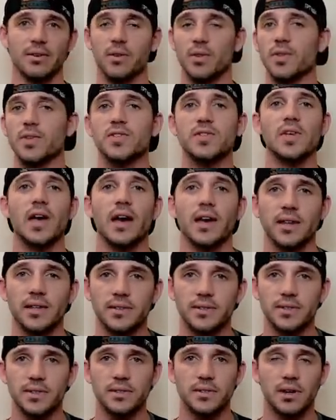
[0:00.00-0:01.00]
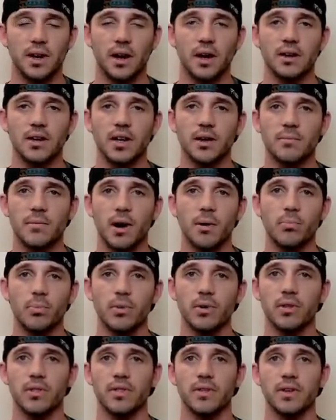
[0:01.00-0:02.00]
or the science and you're trying to come up
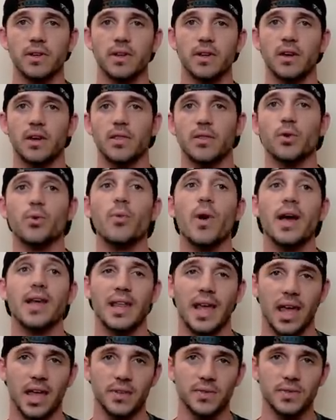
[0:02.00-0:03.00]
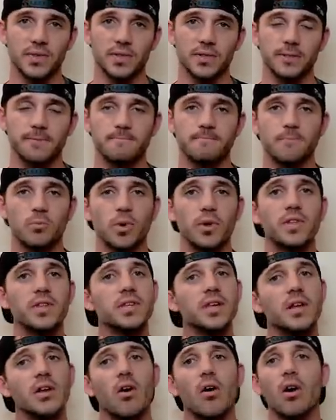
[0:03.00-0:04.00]
with the right answer. Well, the
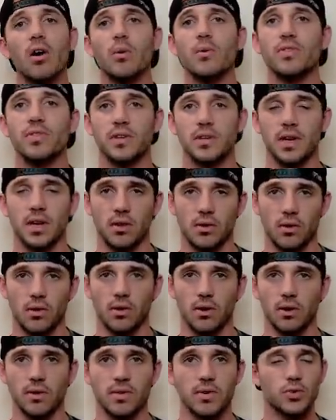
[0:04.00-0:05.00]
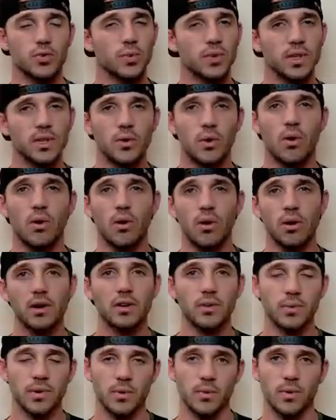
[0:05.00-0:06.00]
data are what the data are, and there's really no
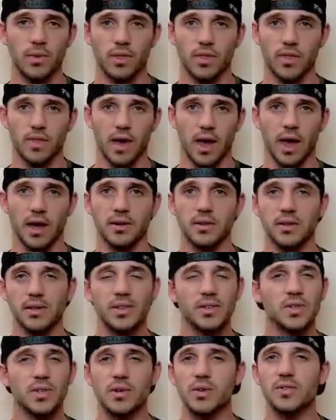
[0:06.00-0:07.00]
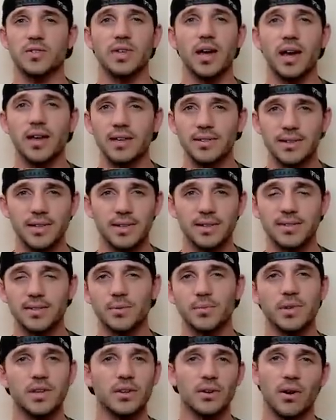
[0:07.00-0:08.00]
arguing with that. Unless you're a scientist and
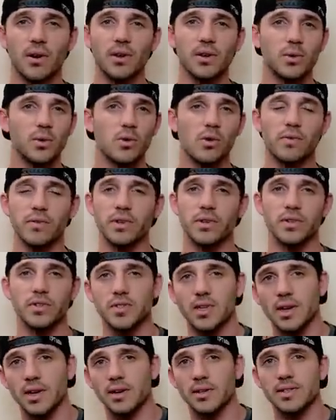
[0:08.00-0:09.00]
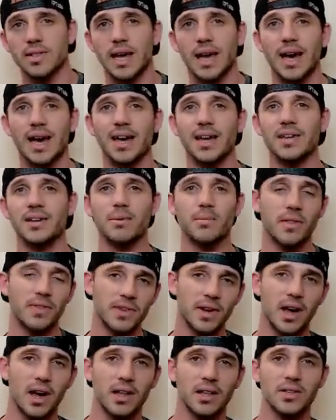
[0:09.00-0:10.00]
we can argue over your study design, your
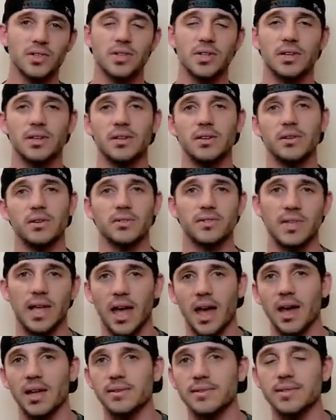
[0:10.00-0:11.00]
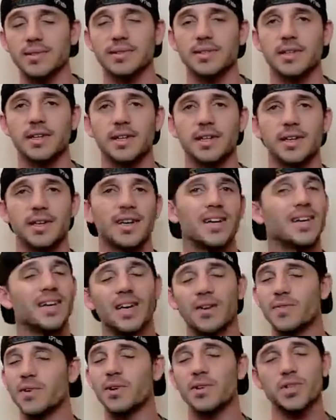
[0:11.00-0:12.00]
methodology, your stats.
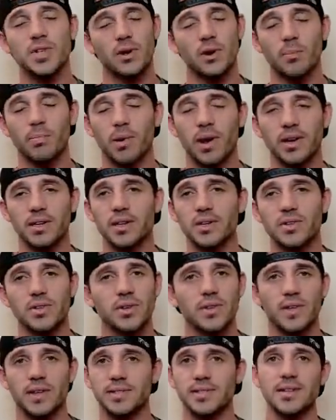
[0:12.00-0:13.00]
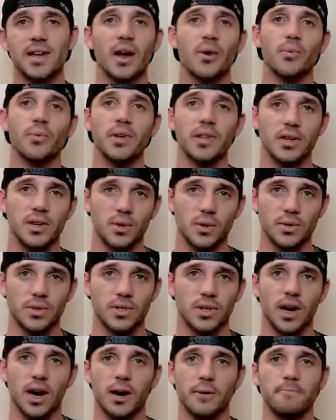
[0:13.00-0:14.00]
If you're a general practitioner, that's not really your
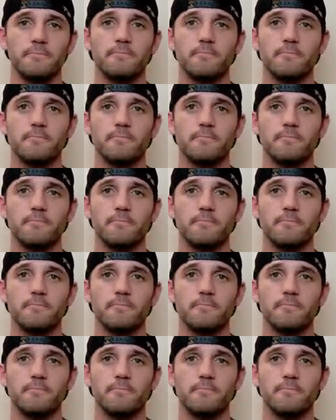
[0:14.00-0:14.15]
job.